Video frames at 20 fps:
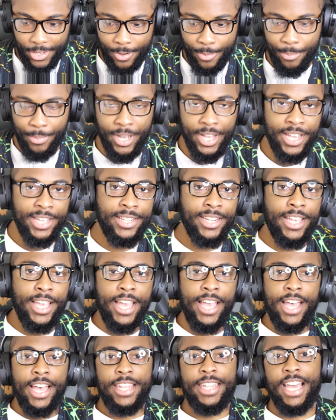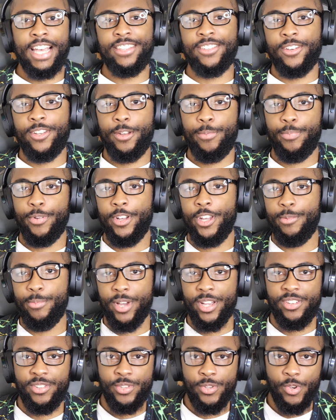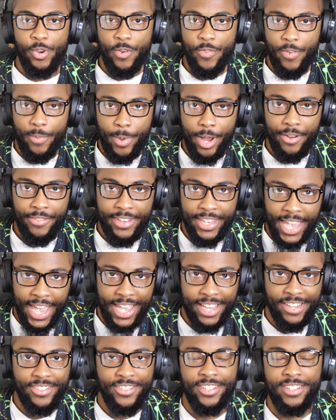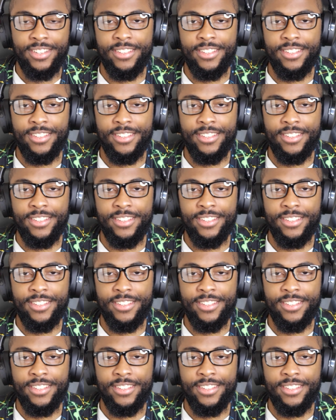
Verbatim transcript: But that's going to pretty much do it for my reaction.